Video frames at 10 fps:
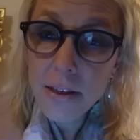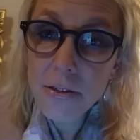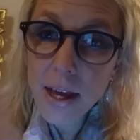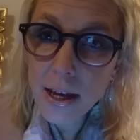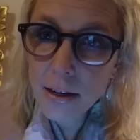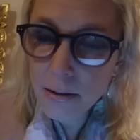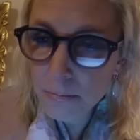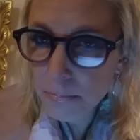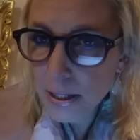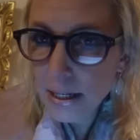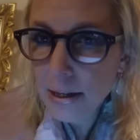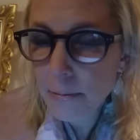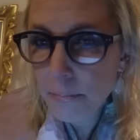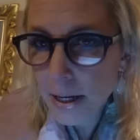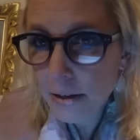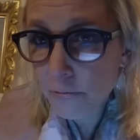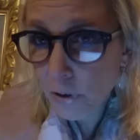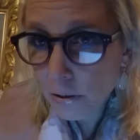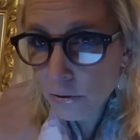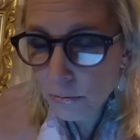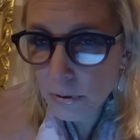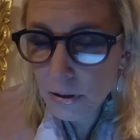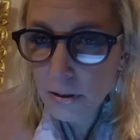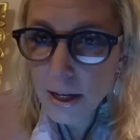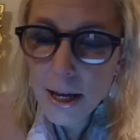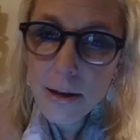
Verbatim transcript: then be made vulnerable.